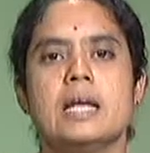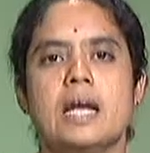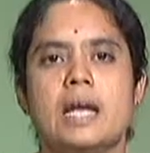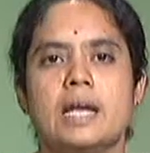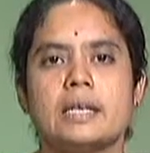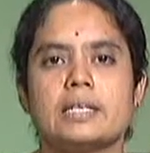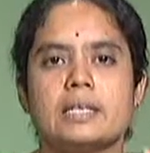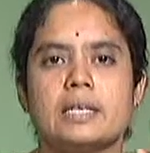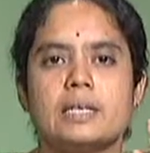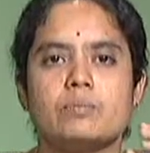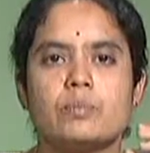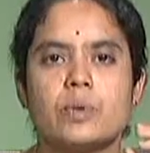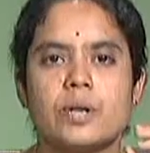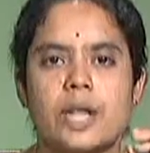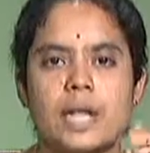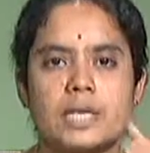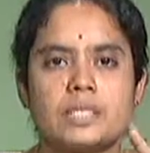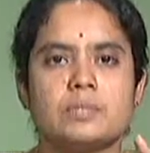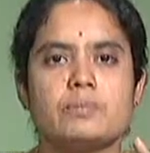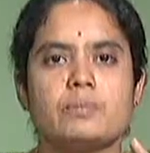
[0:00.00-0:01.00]
and then
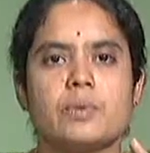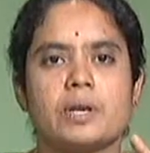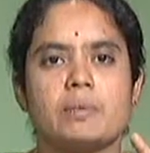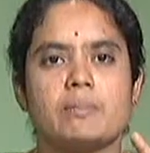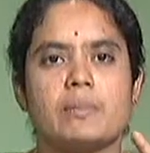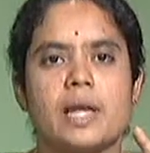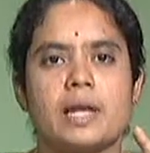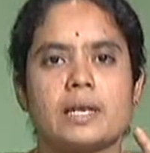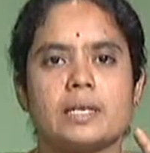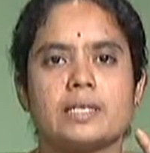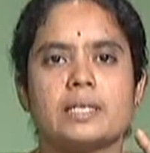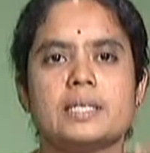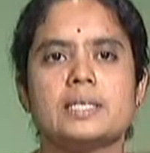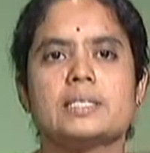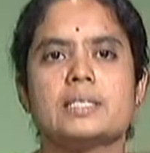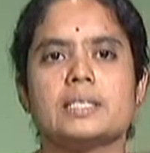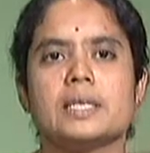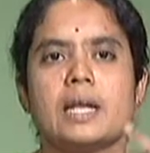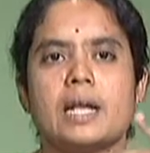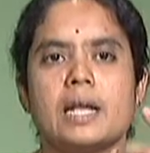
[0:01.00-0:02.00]
potassium
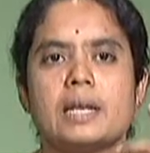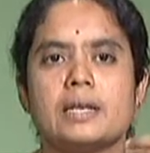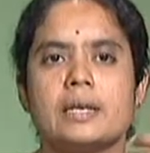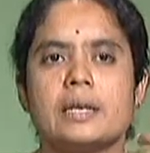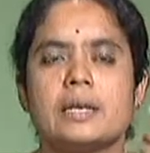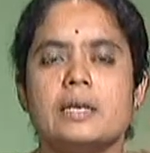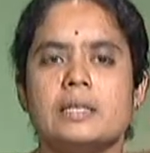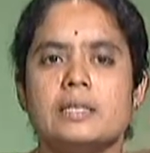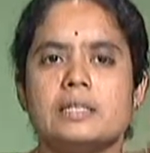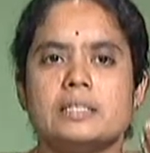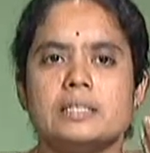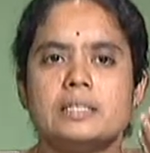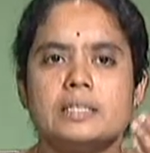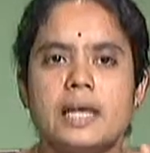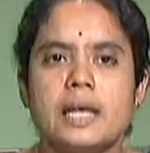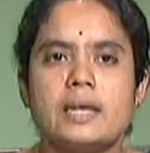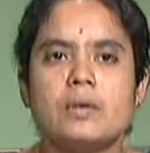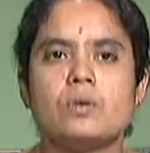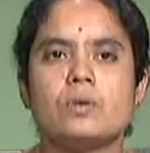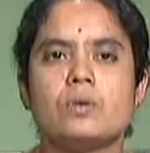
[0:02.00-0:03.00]
permanganate, and
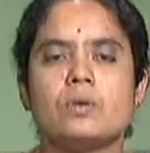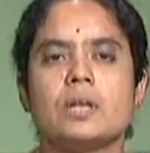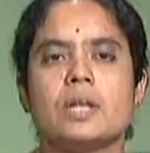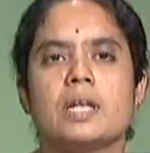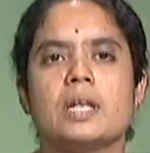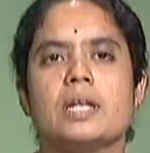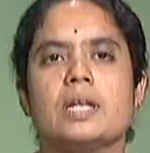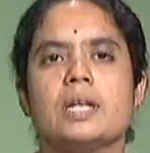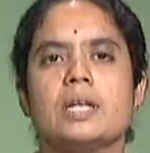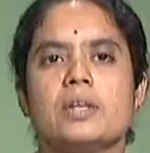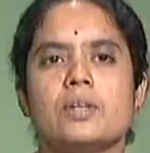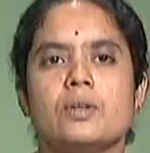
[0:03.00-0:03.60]
then only